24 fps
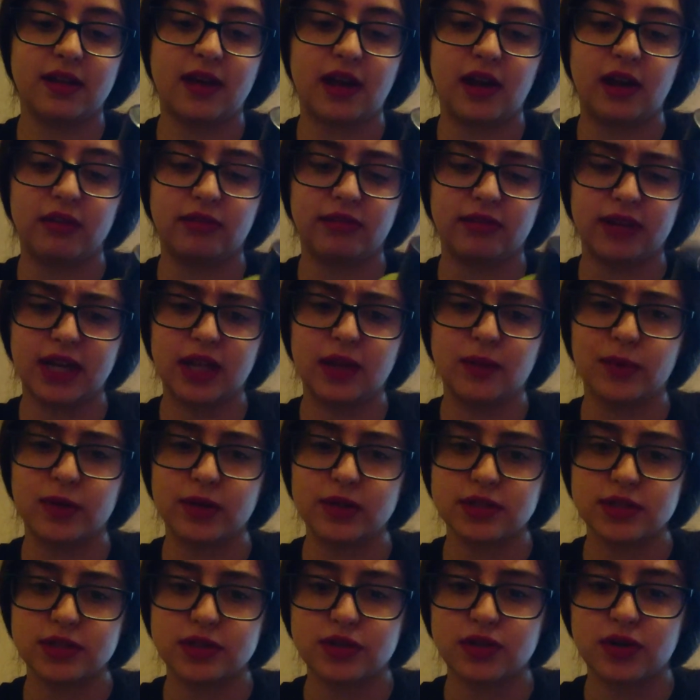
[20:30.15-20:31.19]
I really
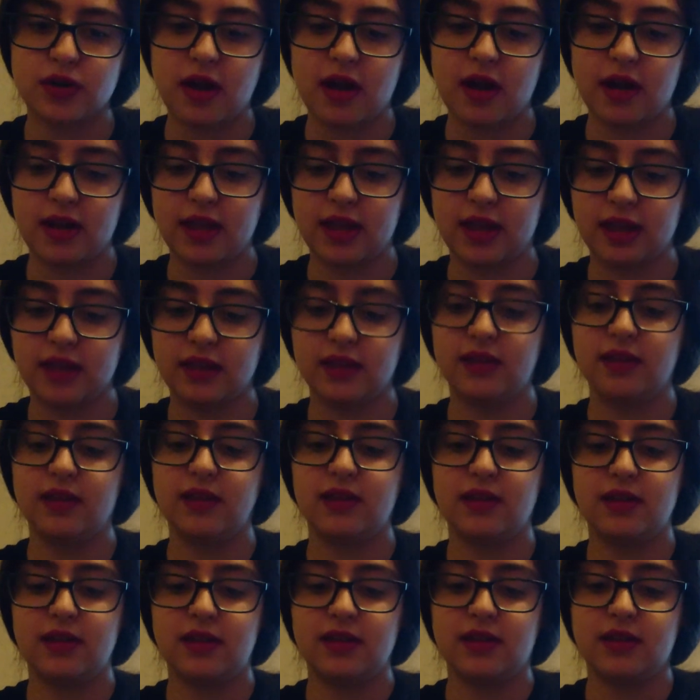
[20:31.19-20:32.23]
wanted to try
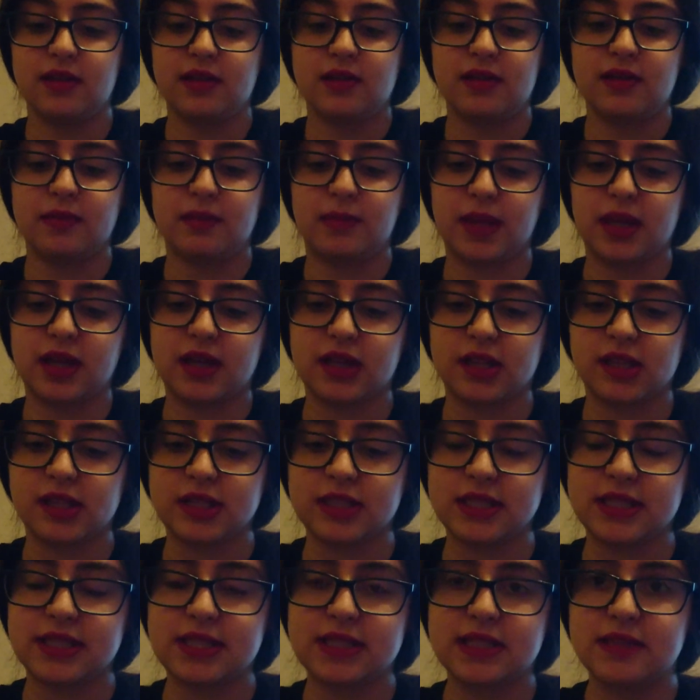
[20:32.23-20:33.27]

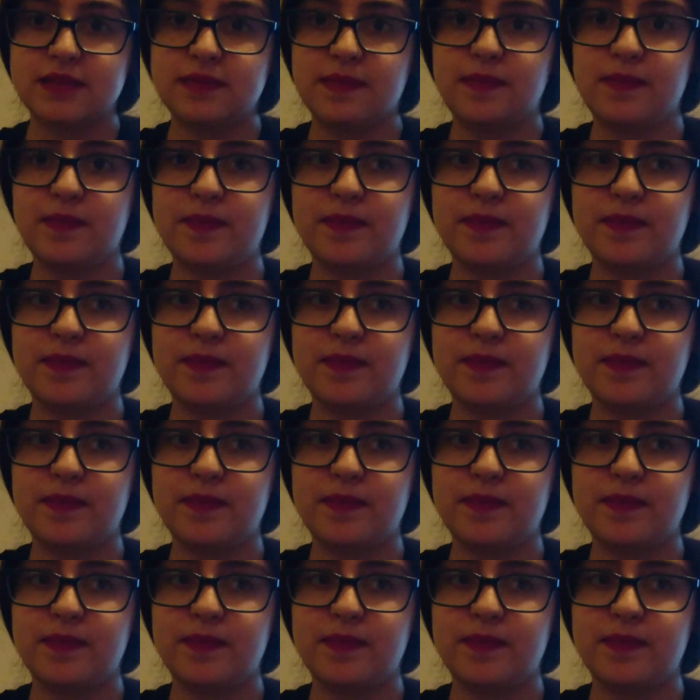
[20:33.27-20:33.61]
because